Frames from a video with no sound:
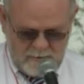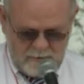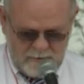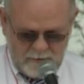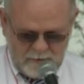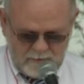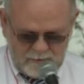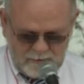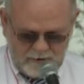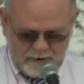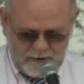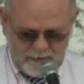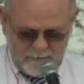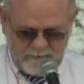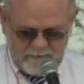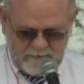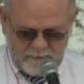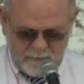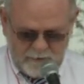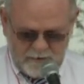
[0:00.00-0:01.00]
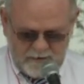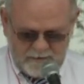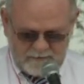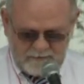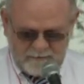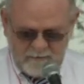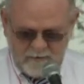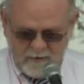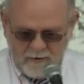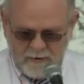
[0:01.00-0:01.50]
Those who came before
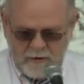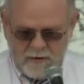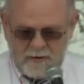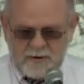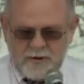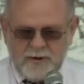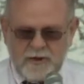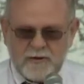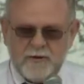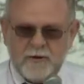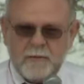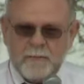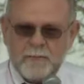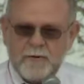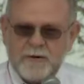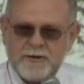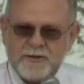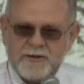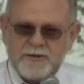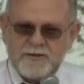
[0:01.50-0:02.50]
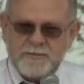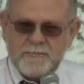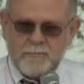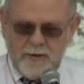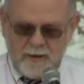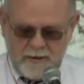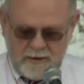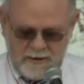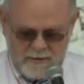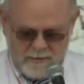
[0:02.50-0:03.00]
us shed their precious
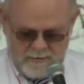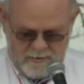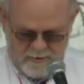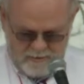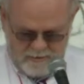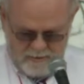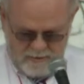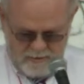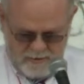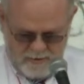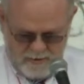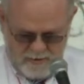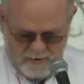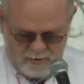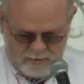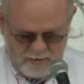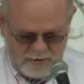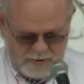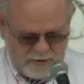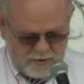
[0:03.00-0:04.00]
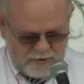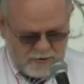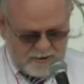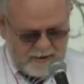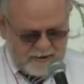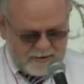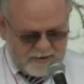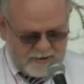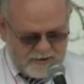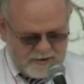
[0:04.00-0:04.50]
blood to ensure
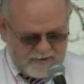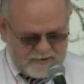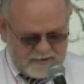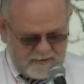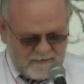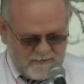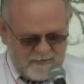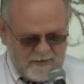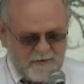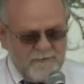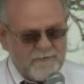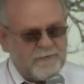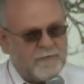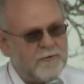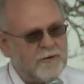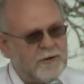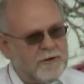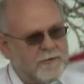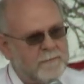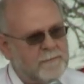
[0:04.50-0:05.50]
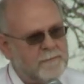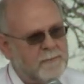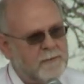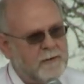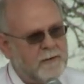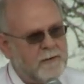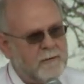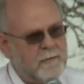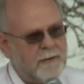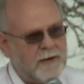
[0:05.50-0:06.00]
not just their freedom,
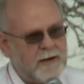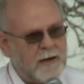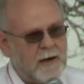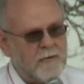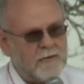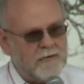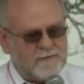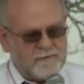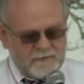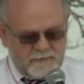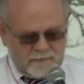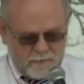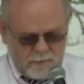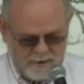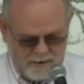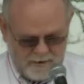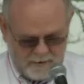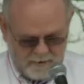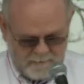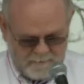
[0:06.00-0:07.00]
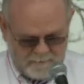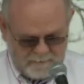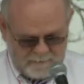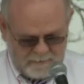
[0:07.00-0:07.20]
but ours as well.